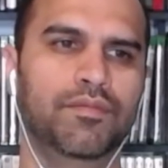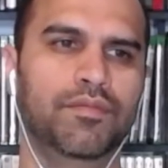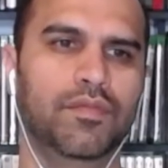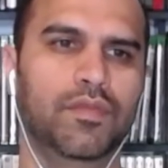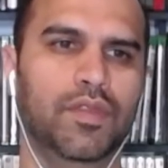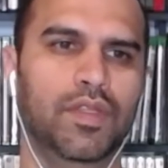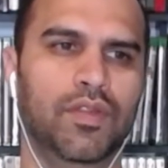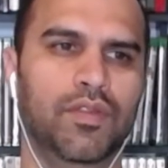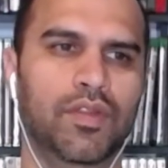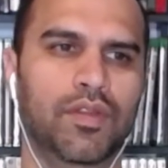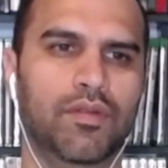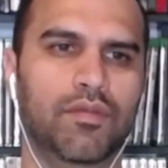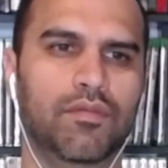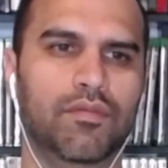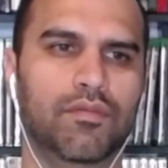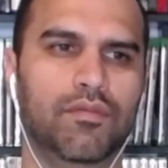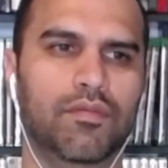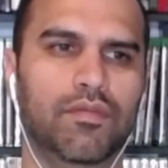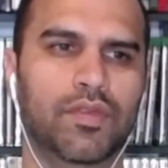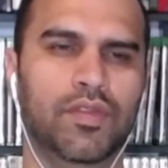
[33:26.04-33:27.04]
is it
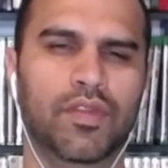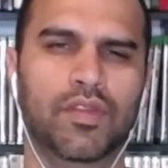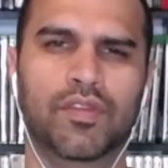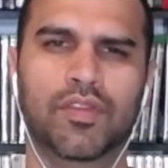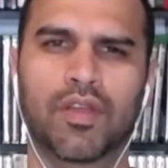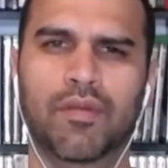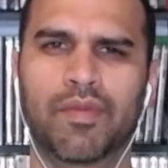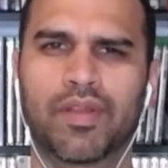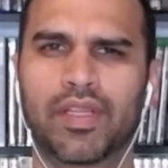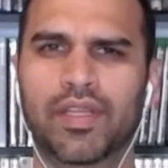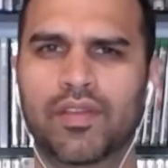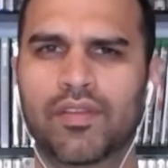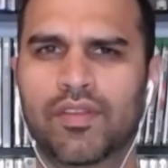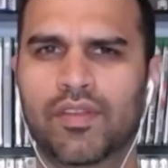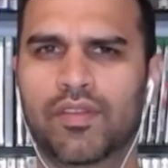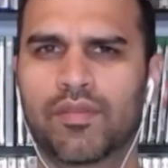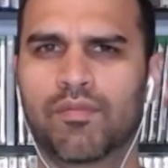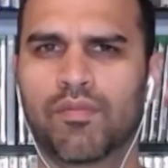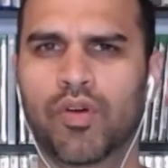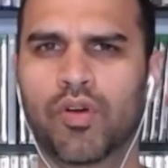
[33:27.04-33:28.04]
Tom
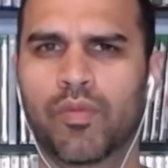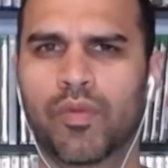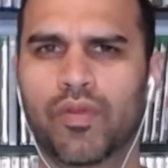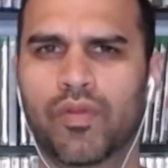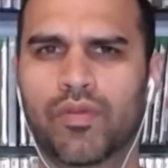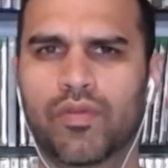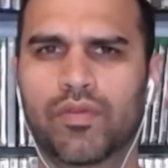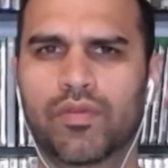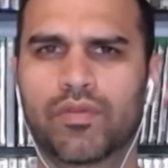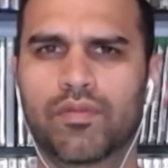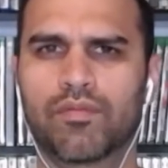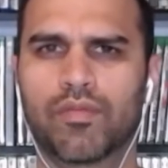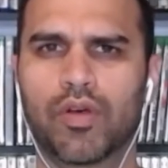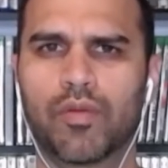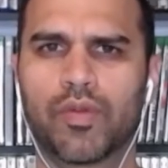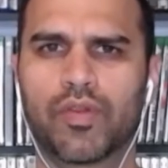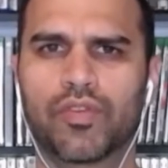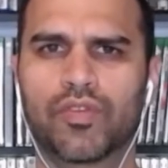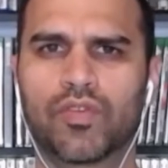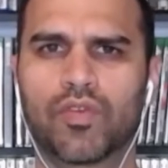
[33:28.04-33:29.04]
Clancy's
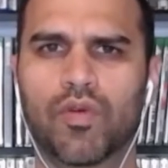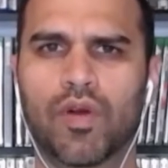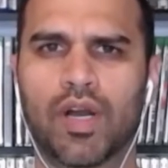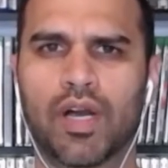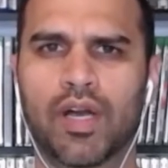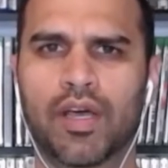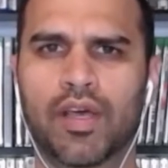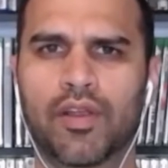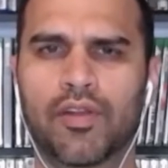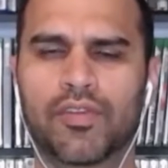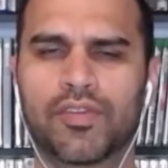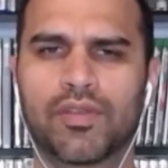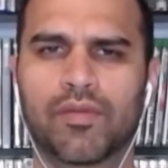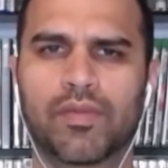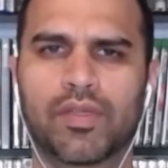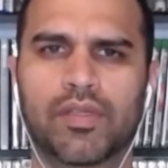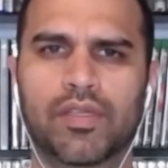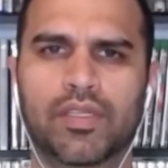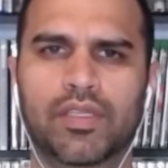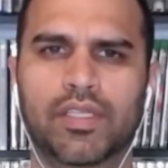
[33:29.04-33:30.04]
Mobile Squad or
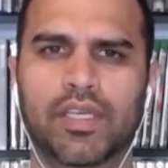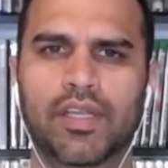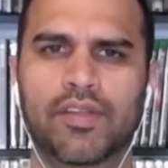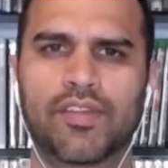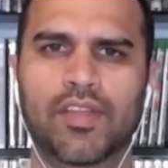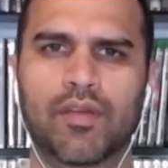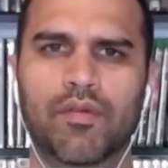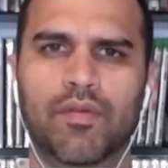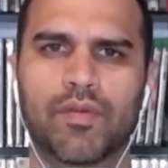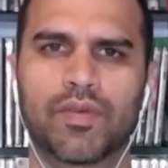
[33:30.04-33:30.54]
something like that? Is that what was